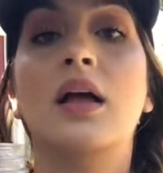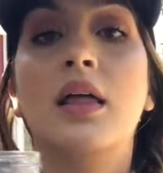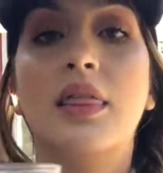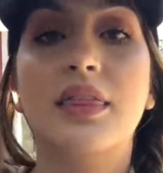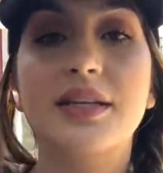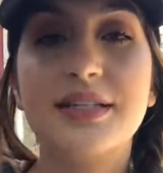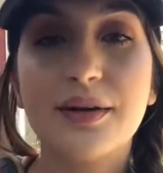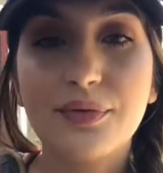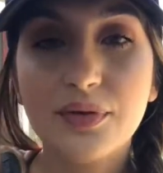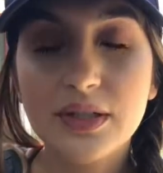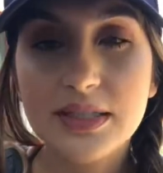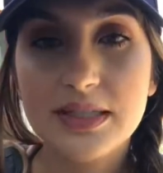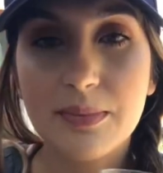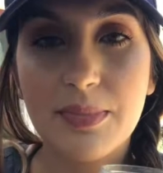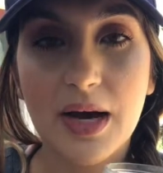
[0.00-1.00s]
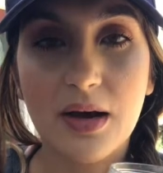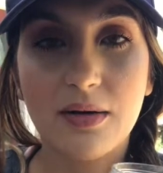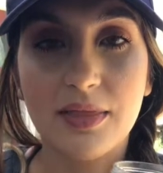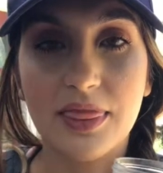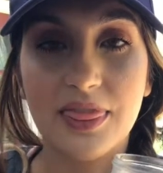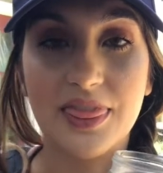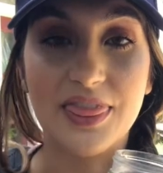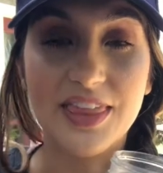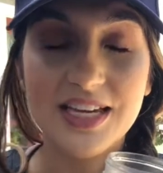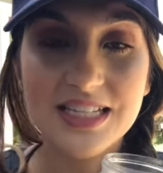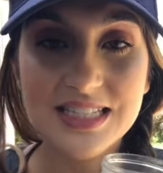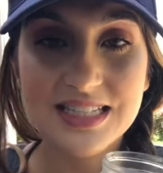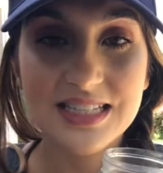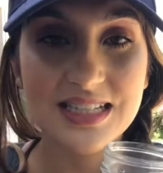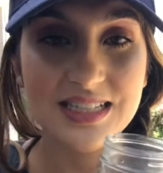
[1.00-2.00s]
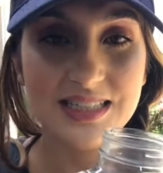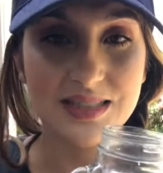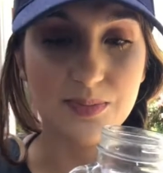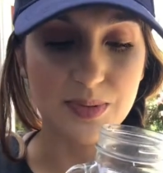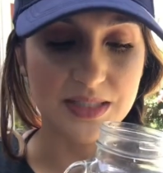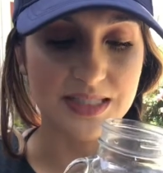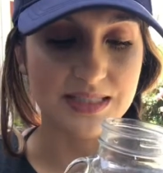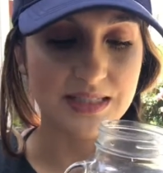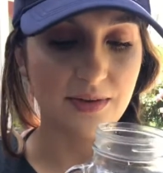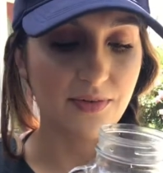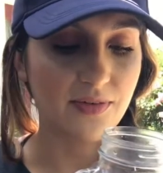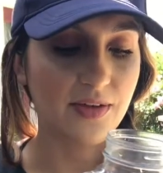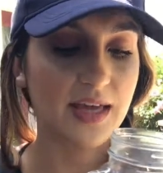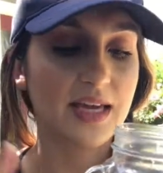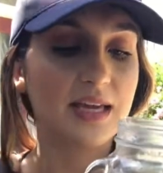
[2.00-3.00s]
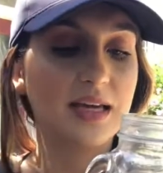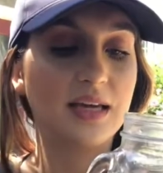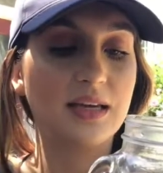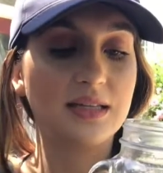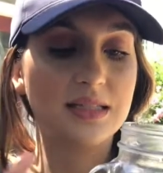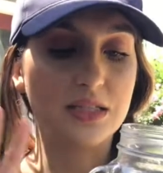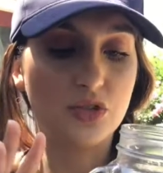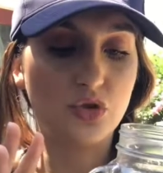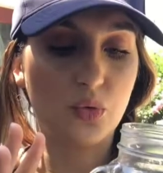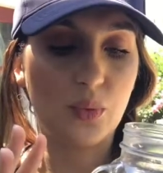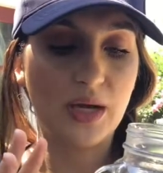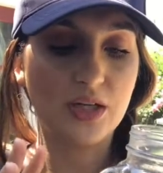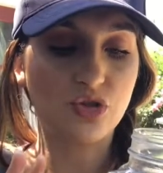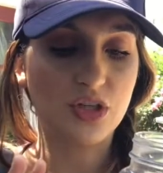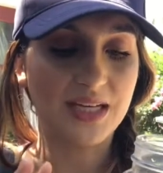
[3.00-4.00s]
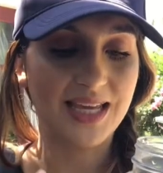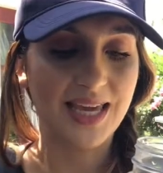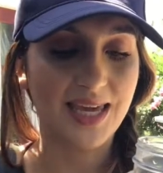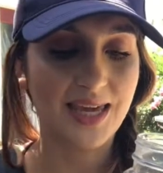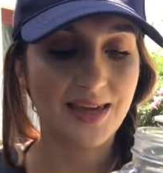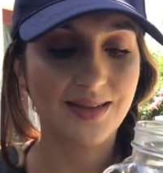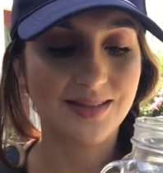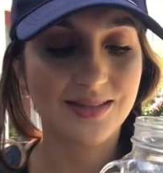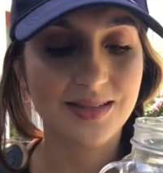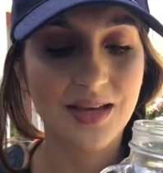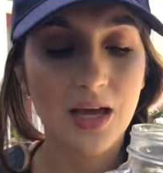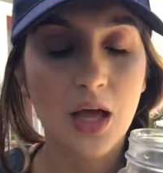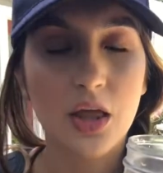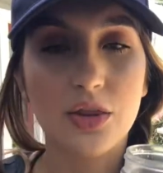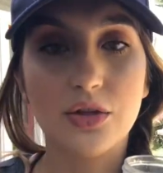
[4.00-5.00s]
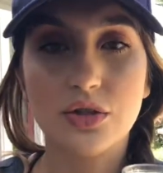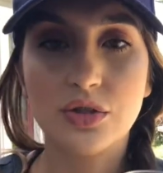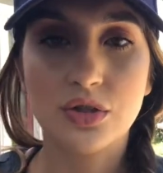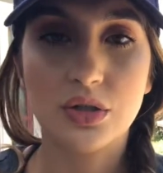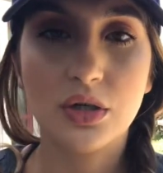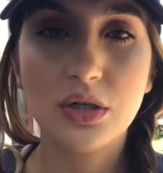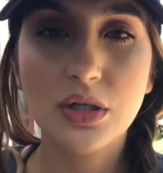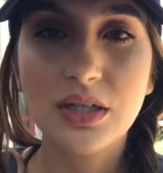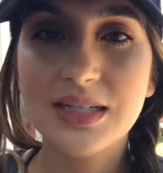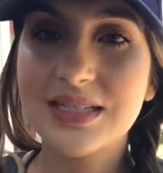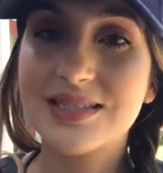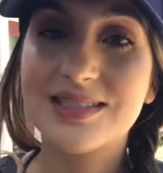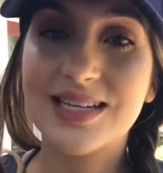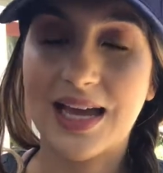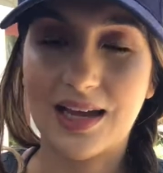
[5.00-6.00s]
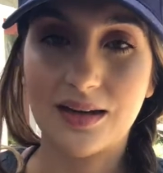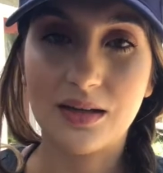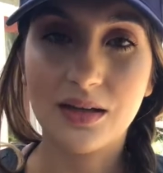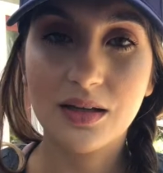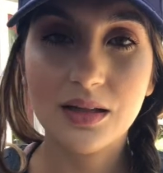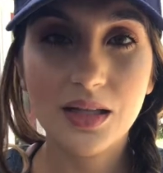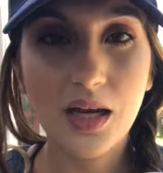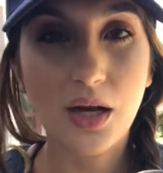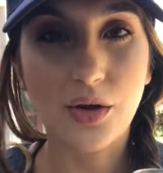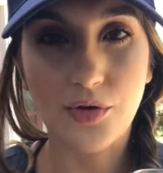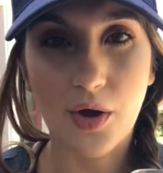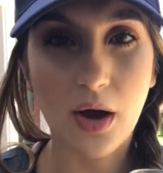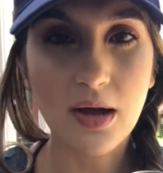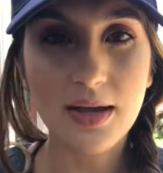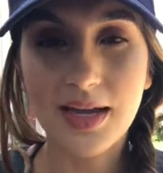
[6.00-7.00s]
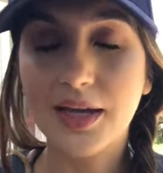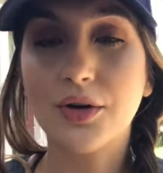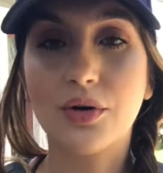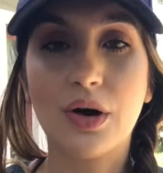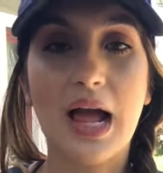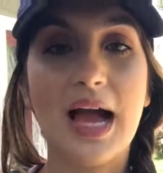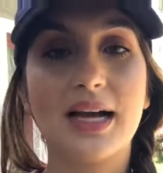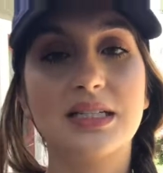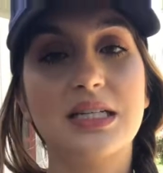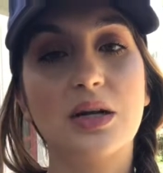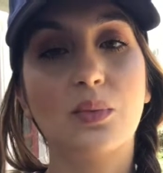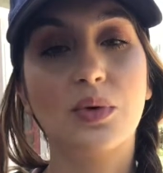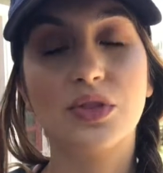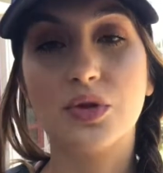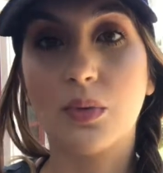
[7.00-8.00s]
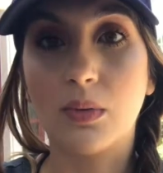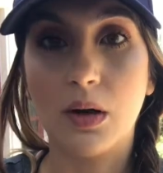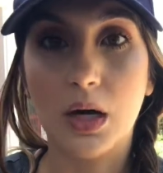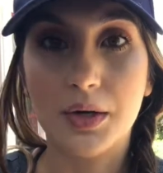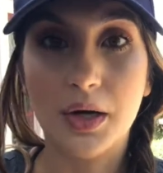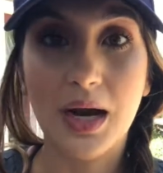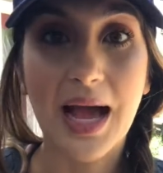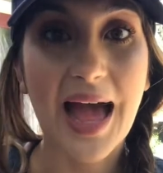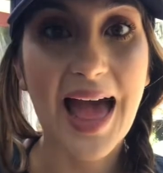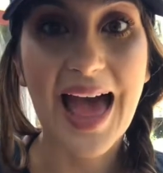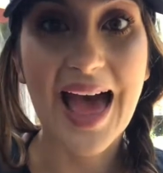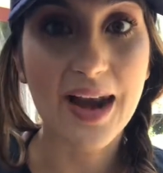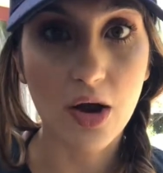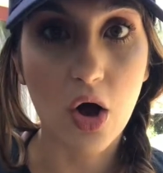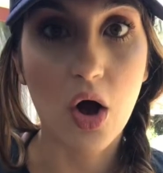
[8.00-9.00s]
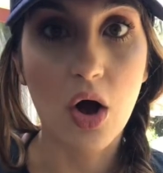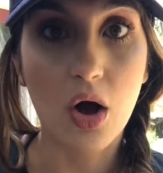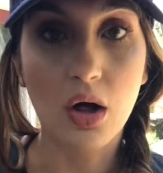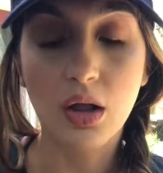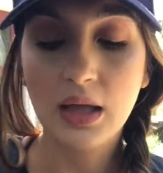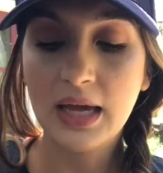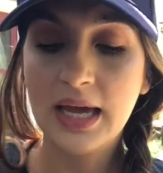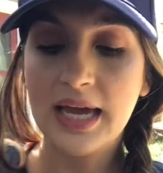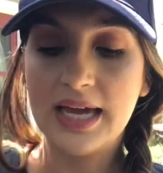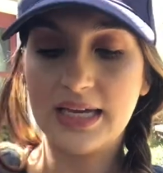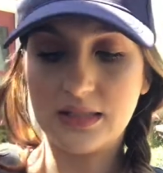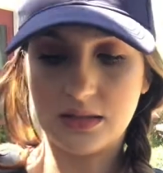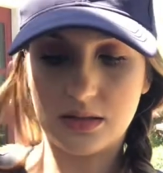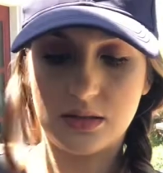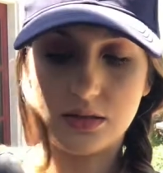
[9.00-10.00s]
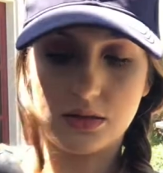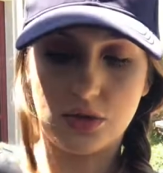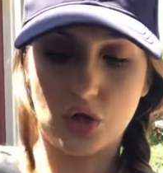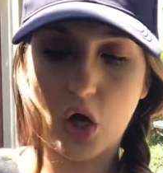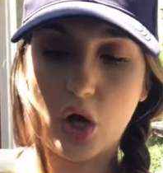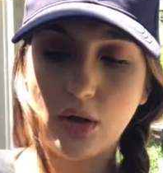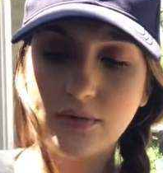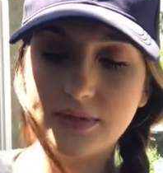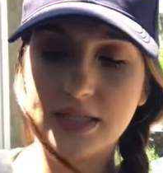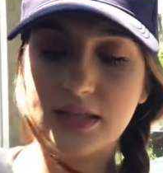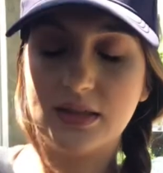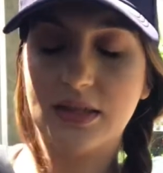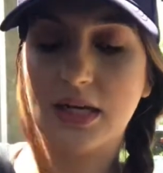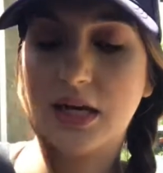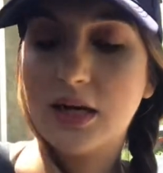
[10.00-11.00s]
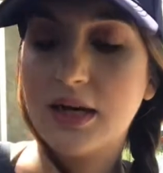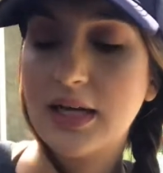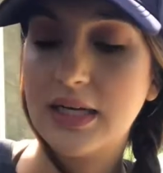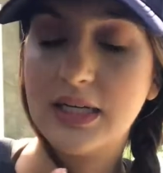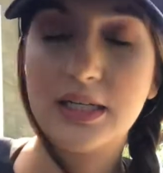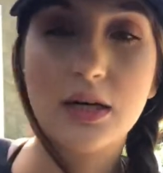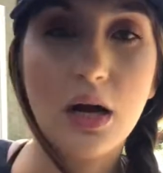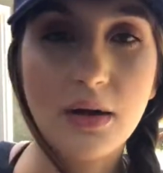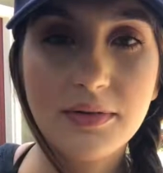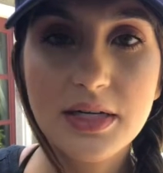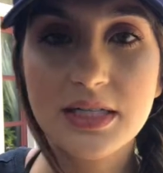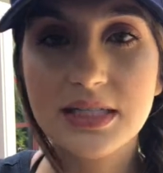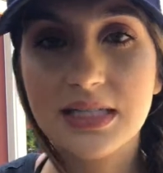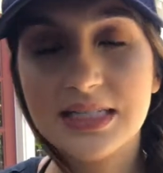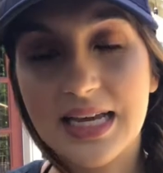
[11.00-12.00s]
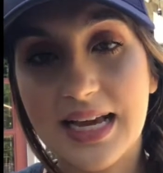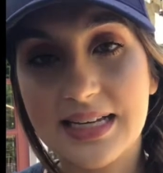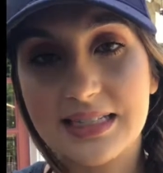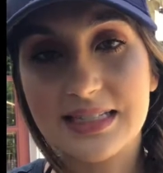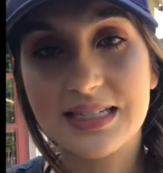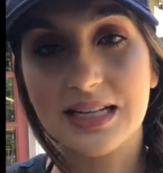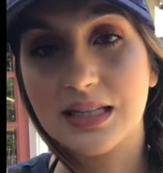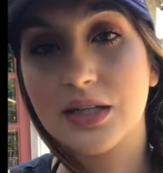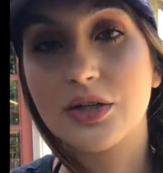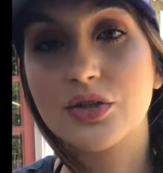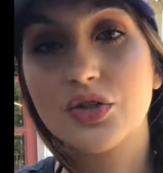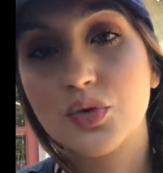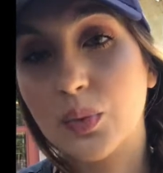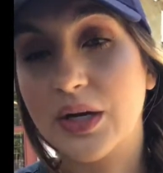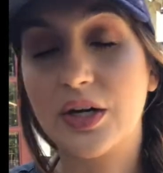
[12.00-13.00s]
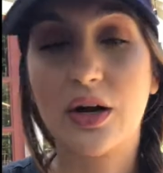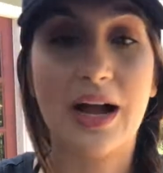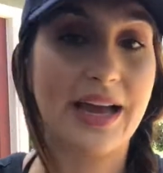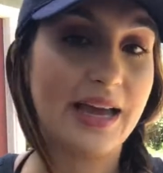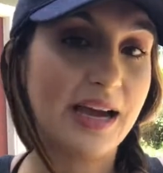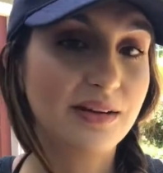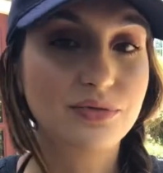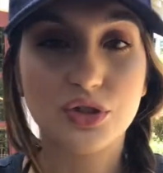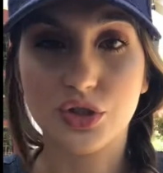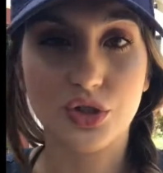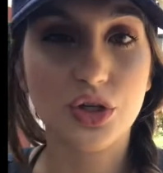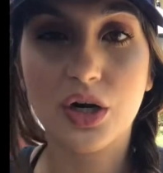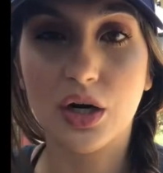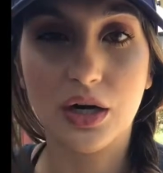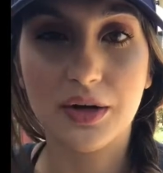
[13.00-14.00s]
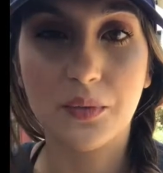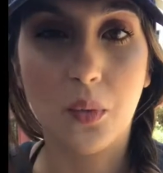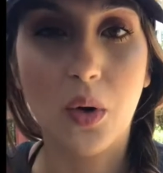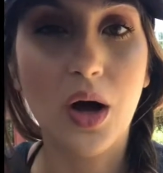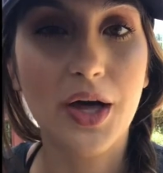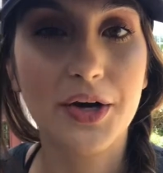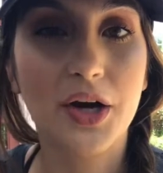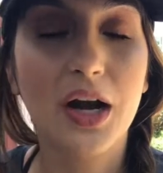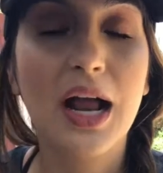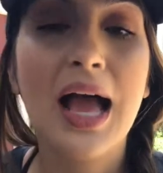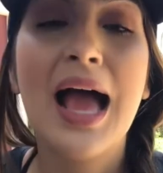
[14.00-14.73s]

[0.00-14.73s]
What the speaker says: the difference about this specific situation is the sugar is technically not interacting with the water at all. It's dissolved in there and it obviously tastes a little sweeter. I have sugar and water.